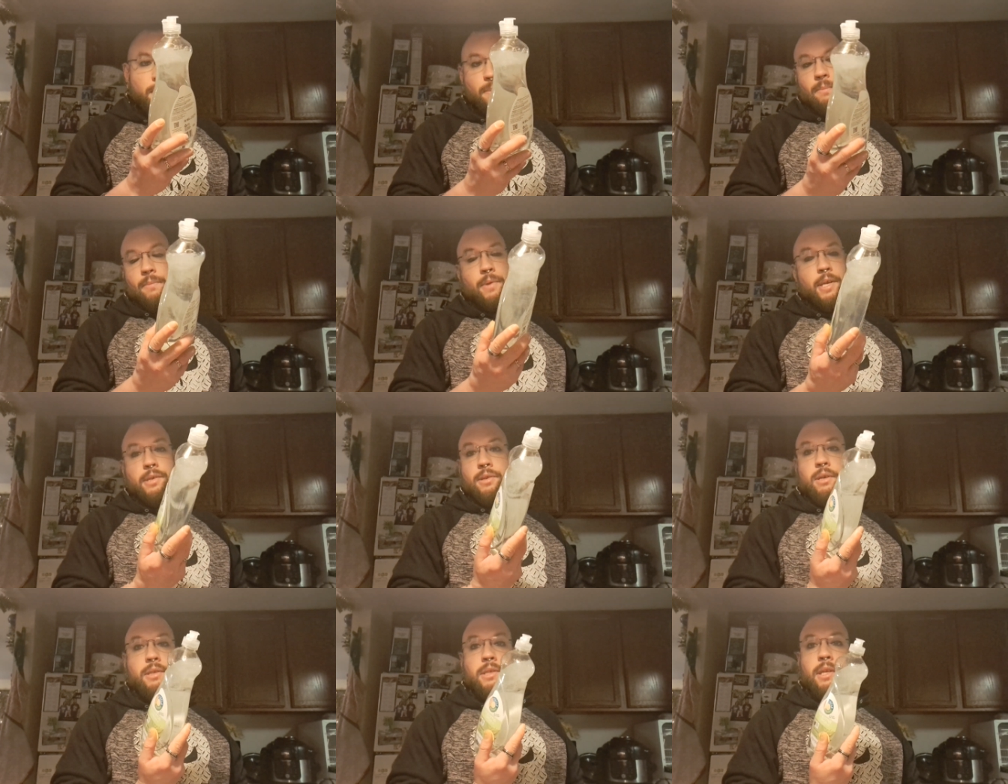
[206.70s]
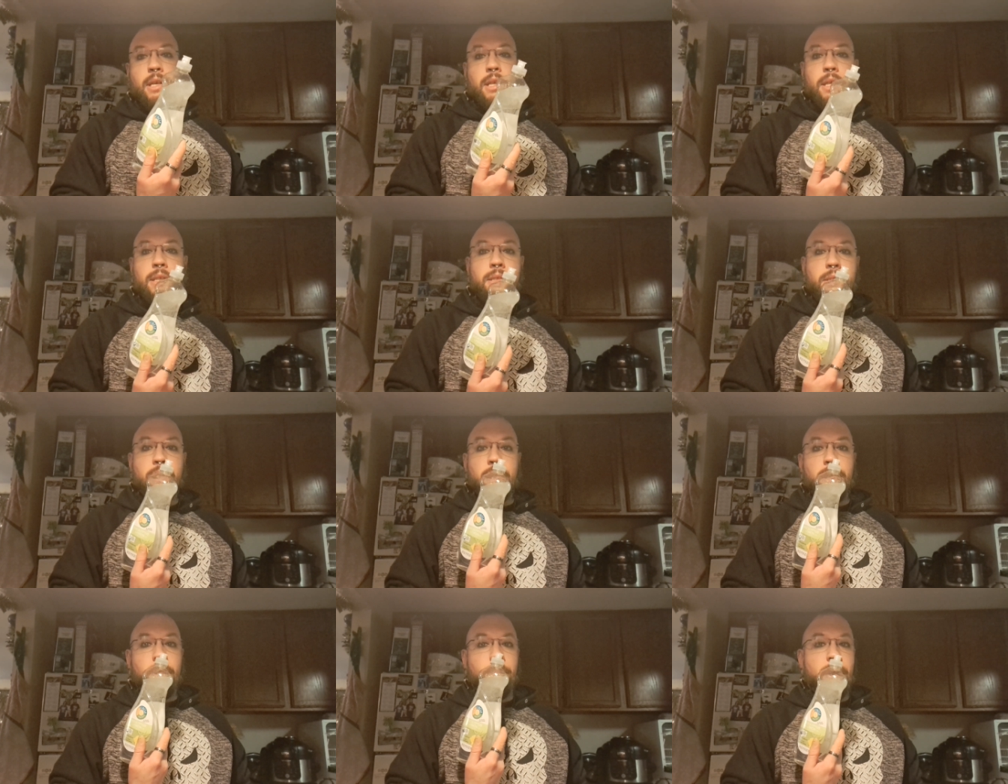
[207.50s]
This honestly cleans
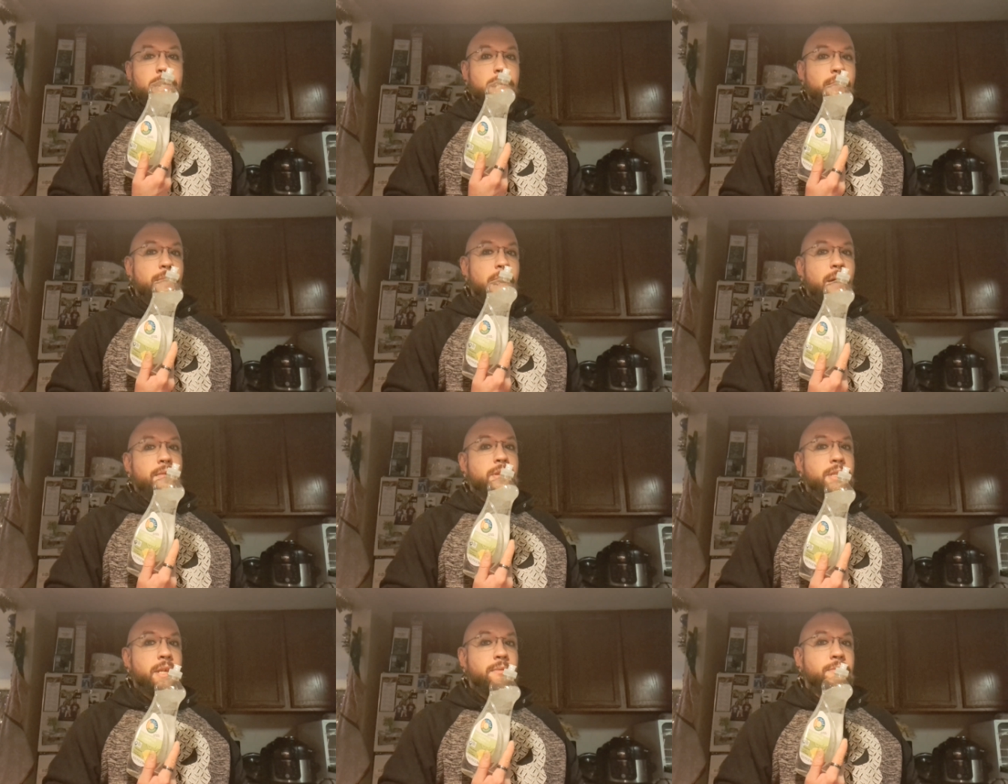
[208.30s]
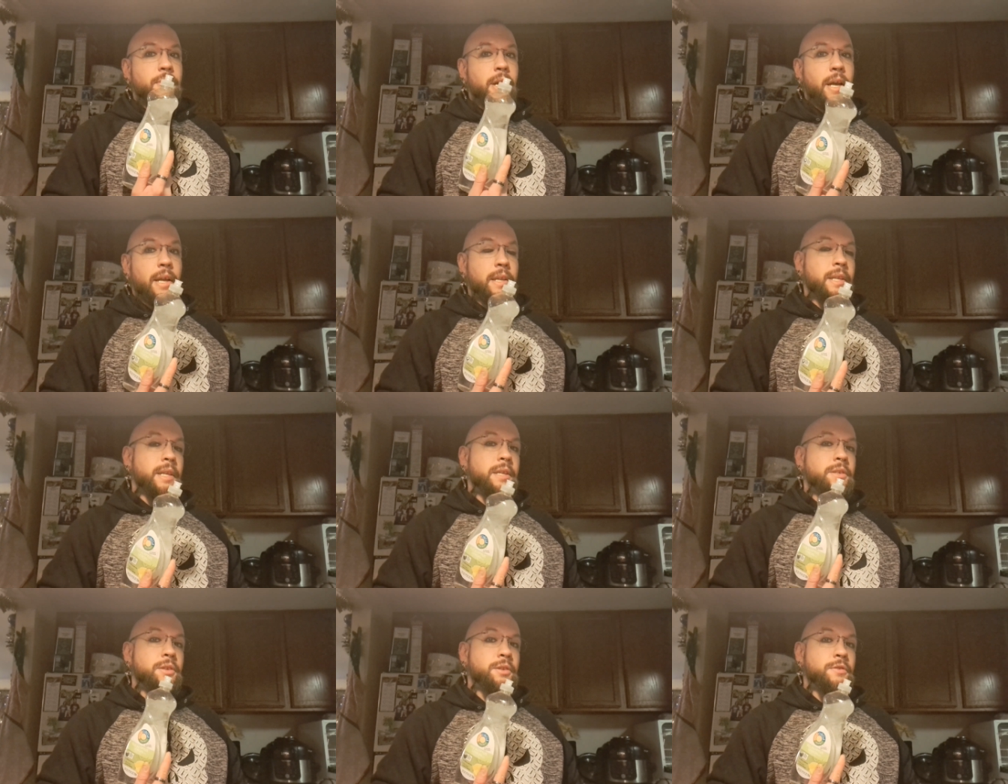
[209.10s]
the best I've ever seen for anything
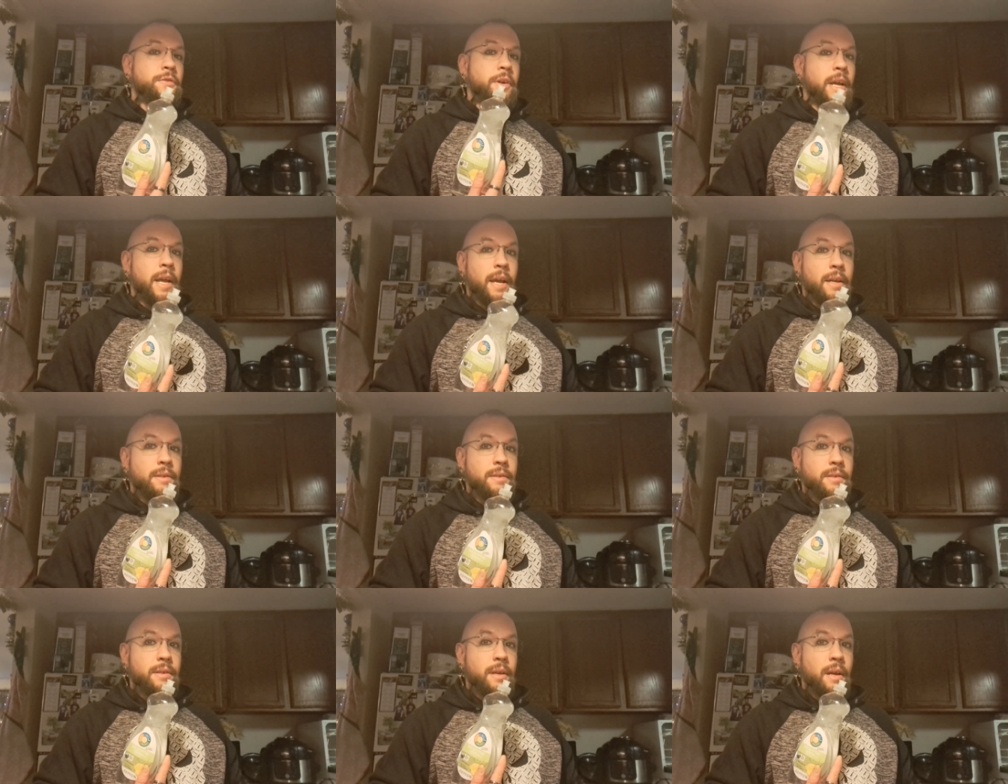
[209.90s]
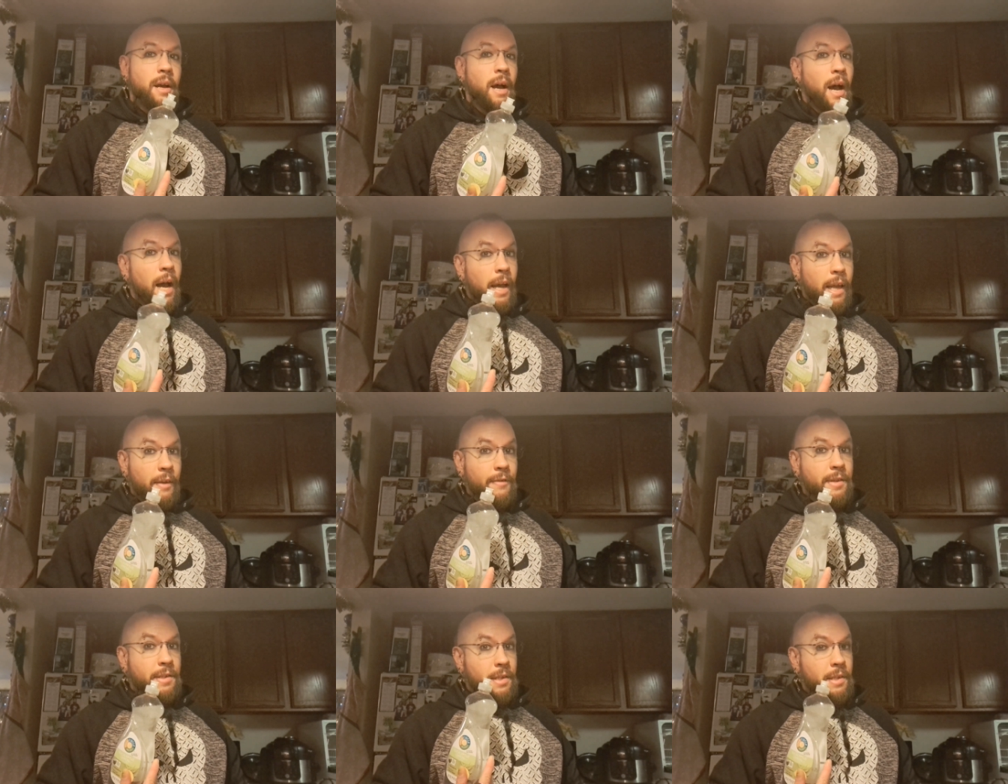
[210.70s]
that's used for hands. I
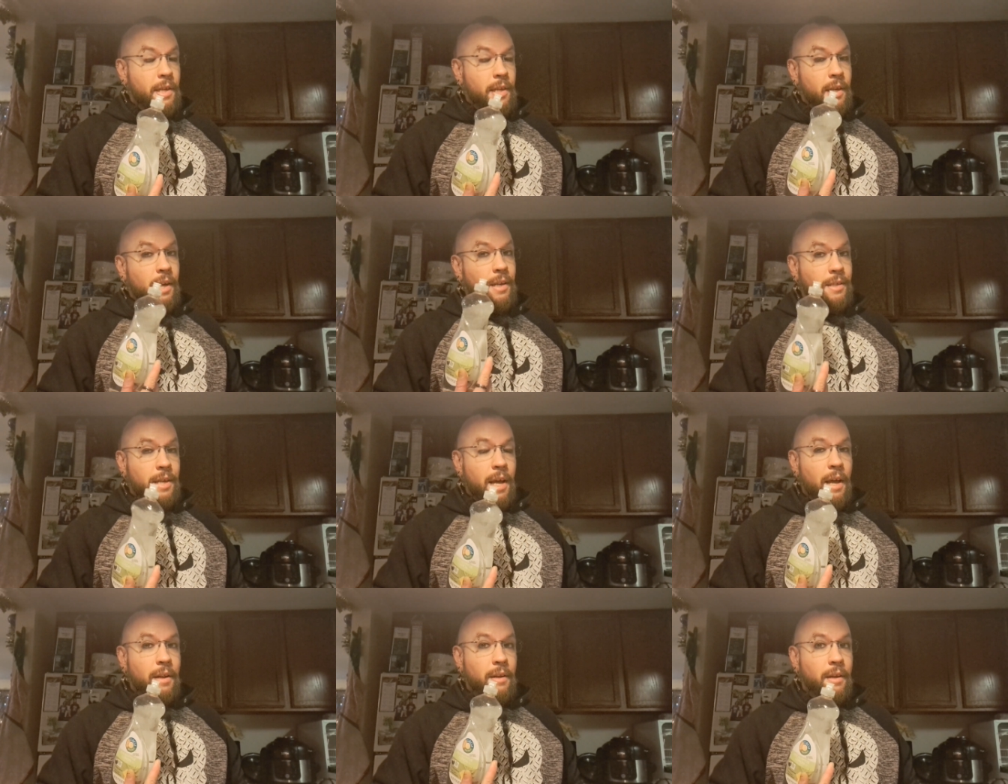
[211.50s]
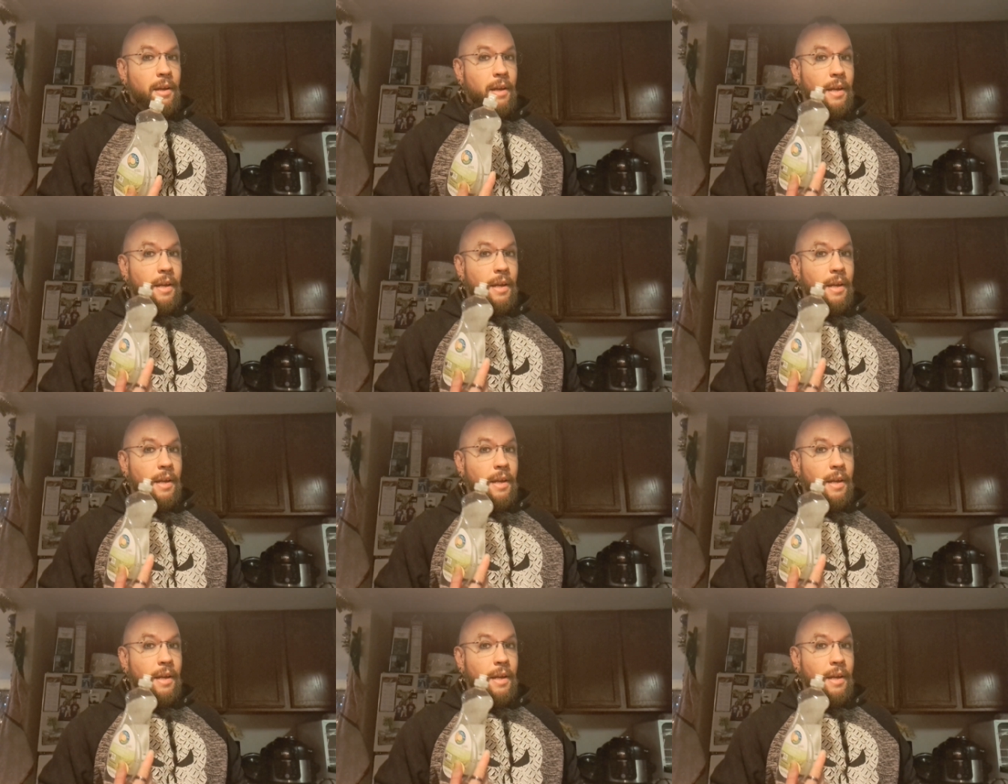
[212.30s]
give this a 10 out of 10.